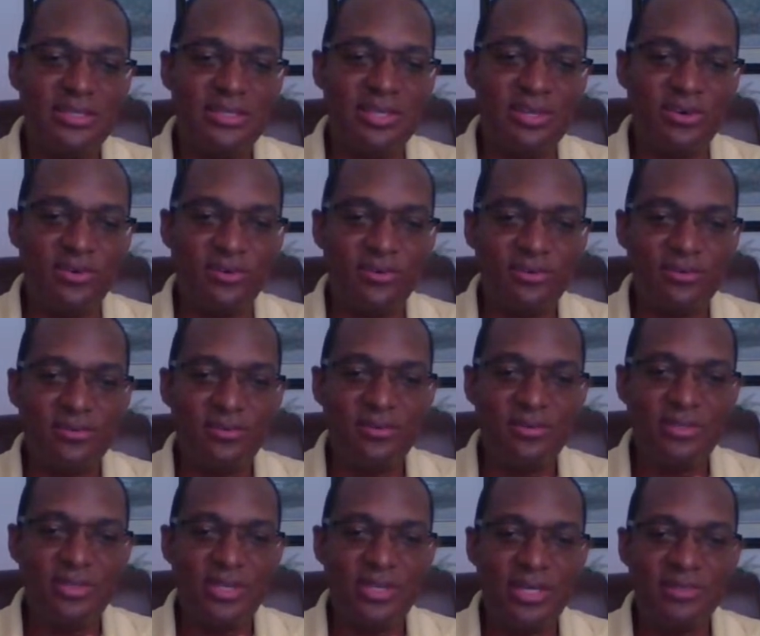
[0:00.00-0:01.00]
you know,
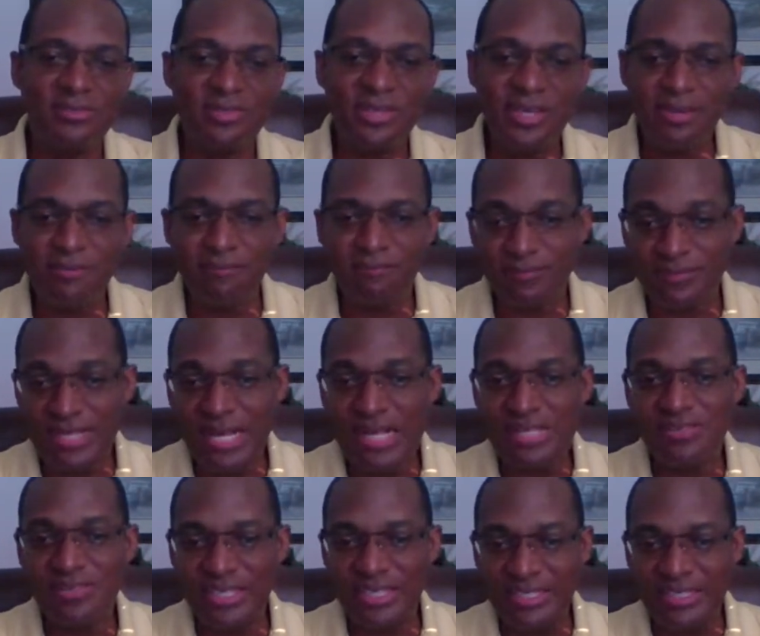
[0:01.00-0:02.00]
it's him
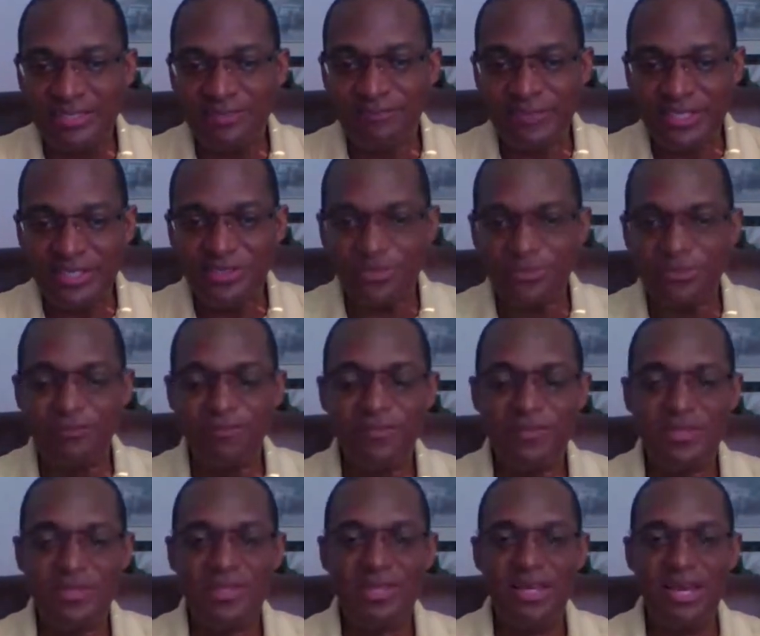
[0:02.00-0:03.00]
that's in the video,
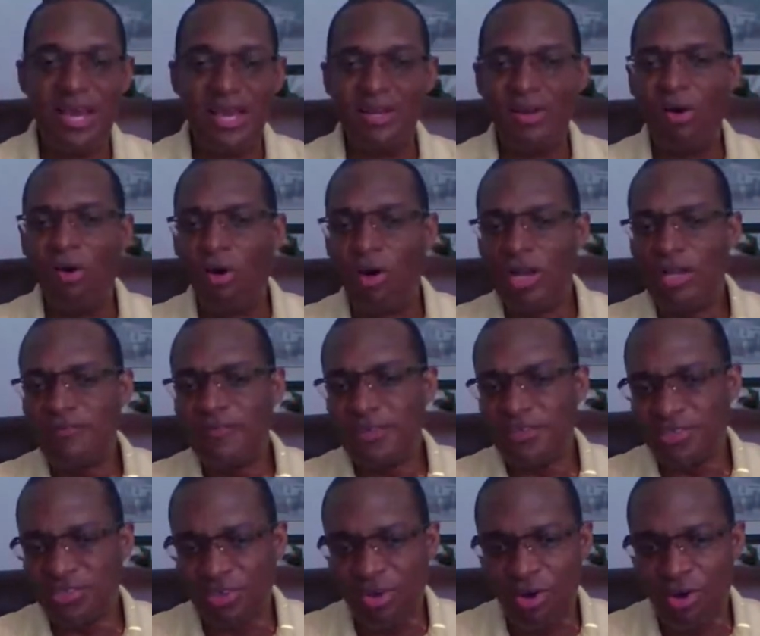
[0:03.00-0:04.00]
and all of
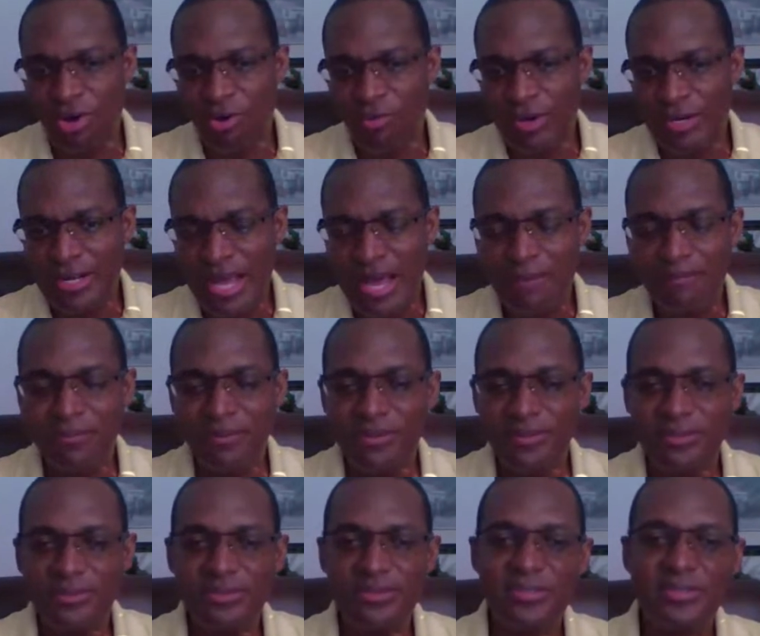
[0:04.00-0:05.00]
us saw what
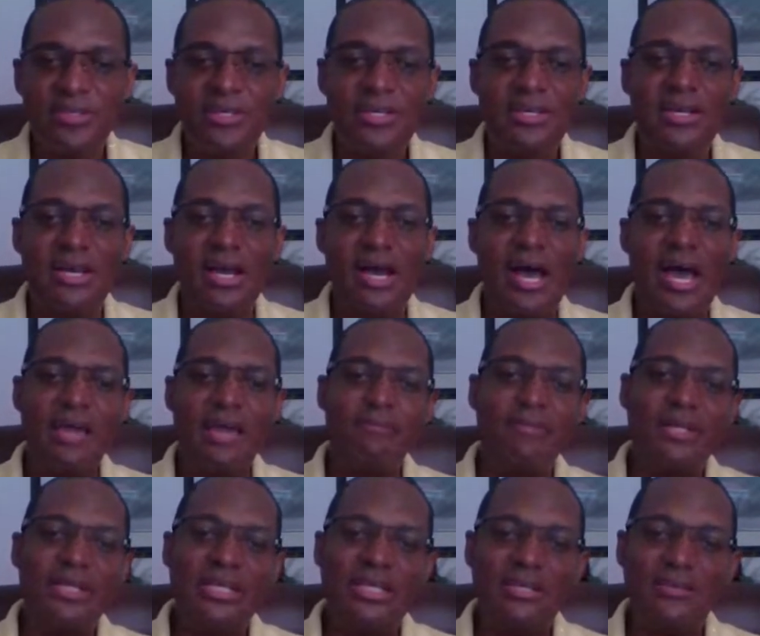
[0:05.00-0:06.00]
happened. I
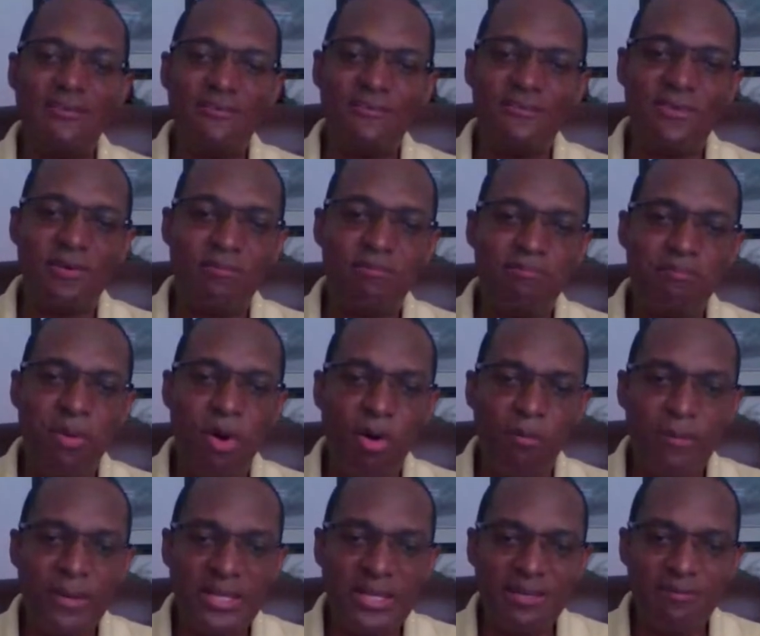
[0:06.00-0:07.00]
believe
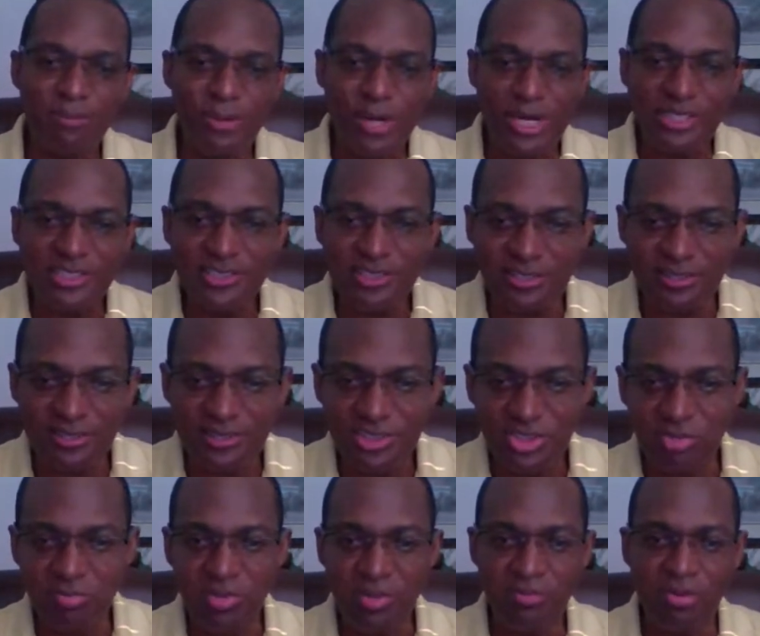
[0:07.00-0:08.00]
public pressure
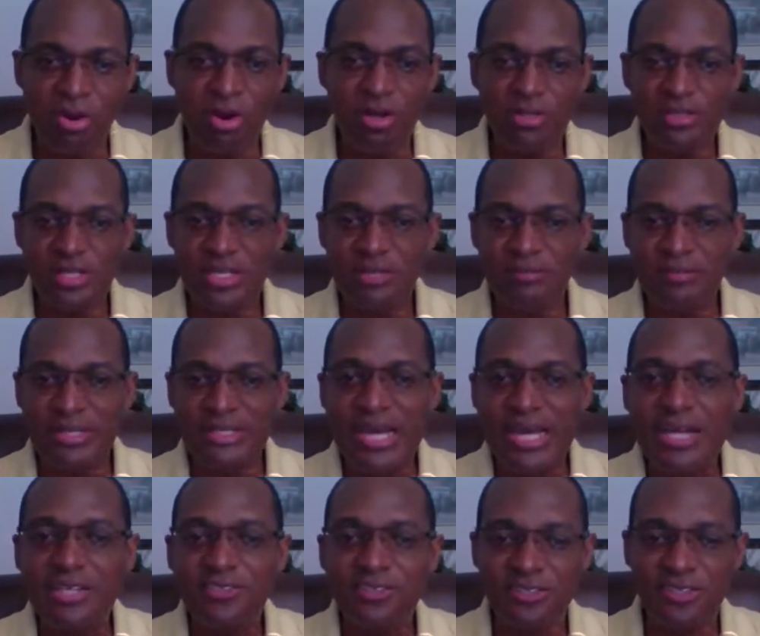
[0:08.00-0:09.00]
should be brought on him, and
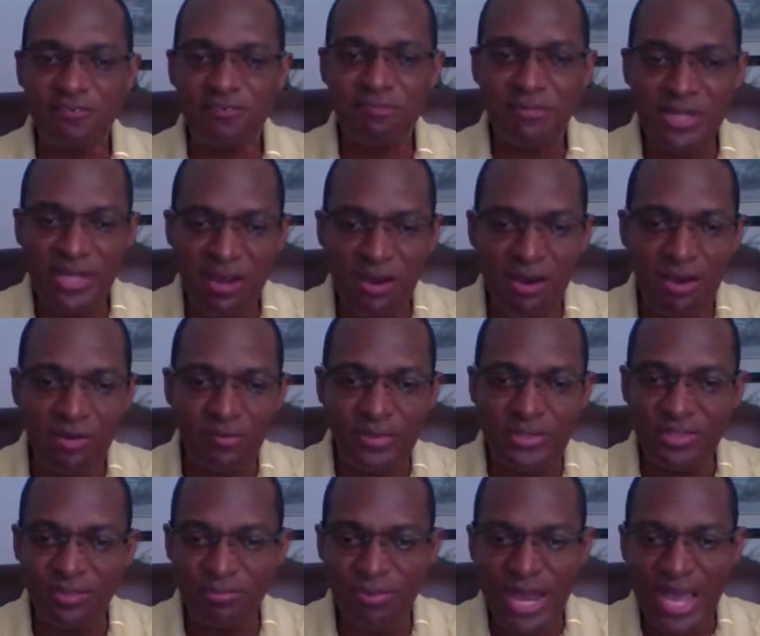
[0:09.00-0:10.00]
that should have begun
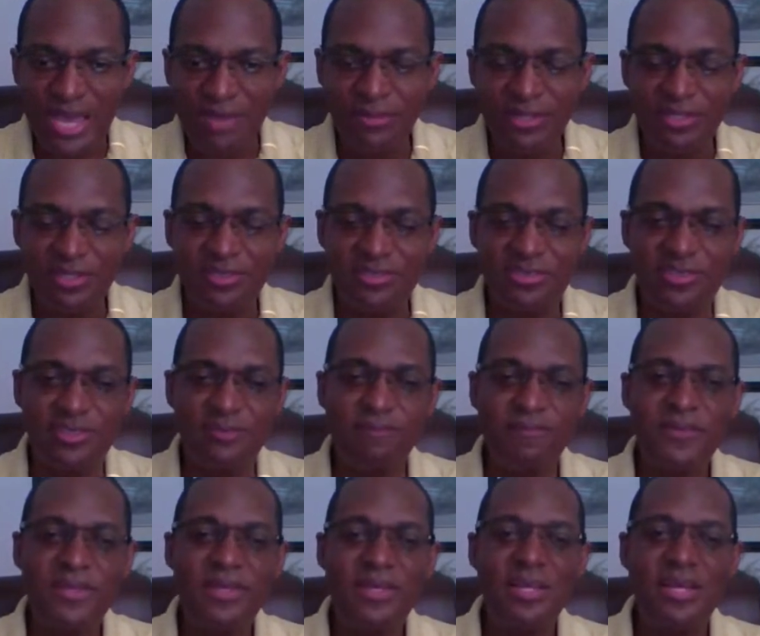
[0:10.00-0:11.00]
with the Prime Minister
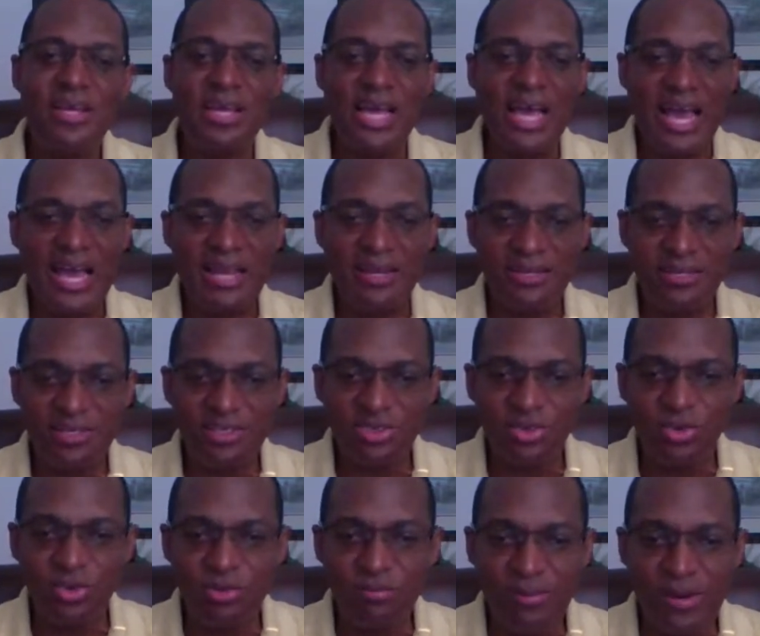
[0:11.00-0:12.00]
and his
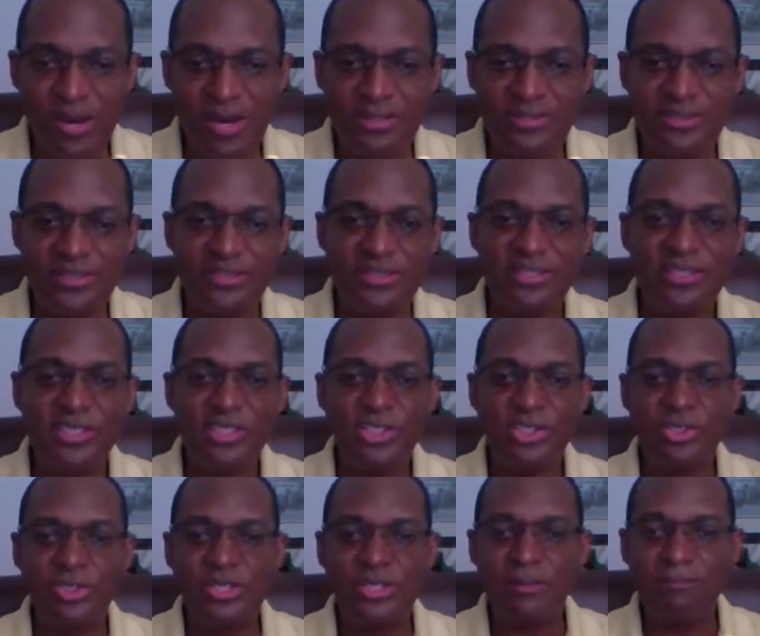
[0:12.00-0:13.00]
own party.
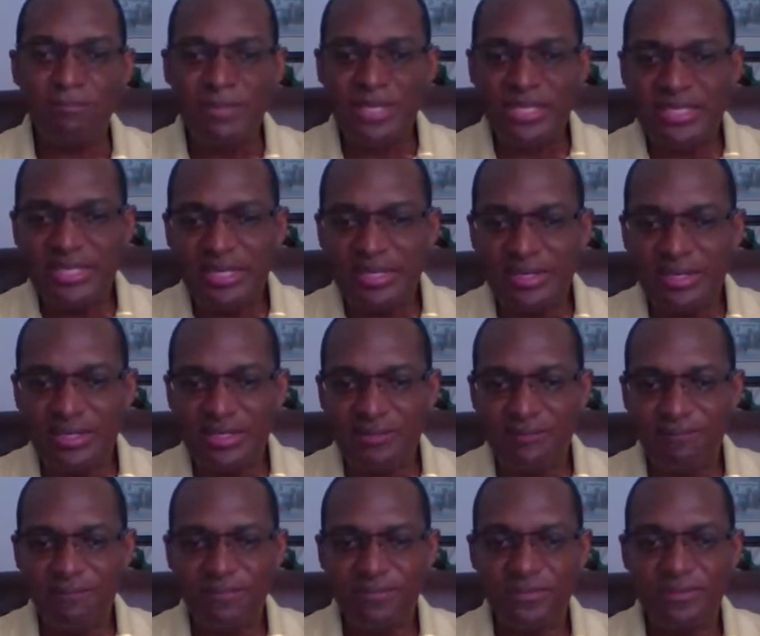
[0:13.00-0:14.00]
Should immediately
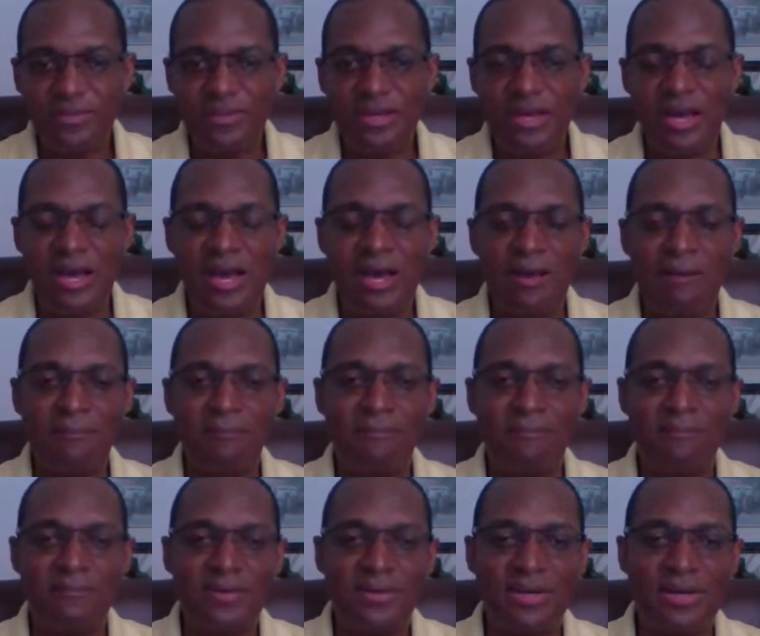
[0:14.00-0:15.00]

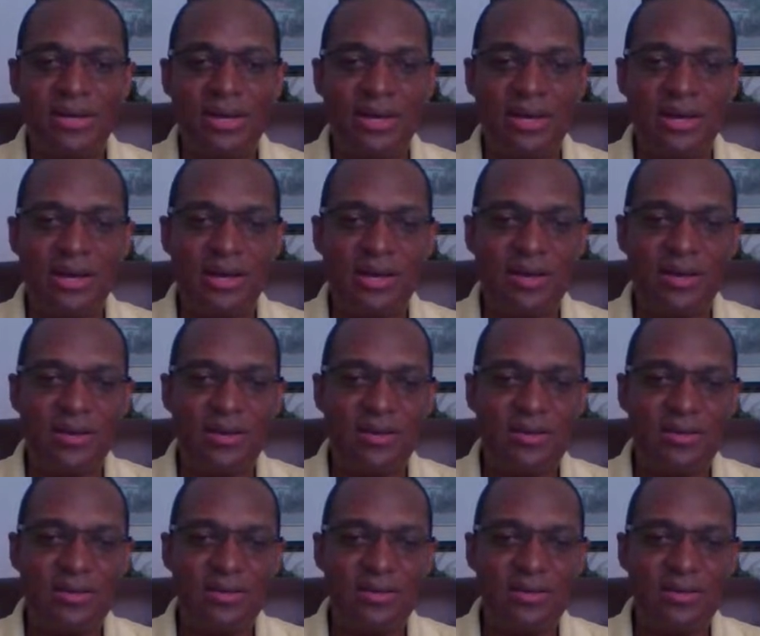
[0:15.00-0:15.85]
um, uh,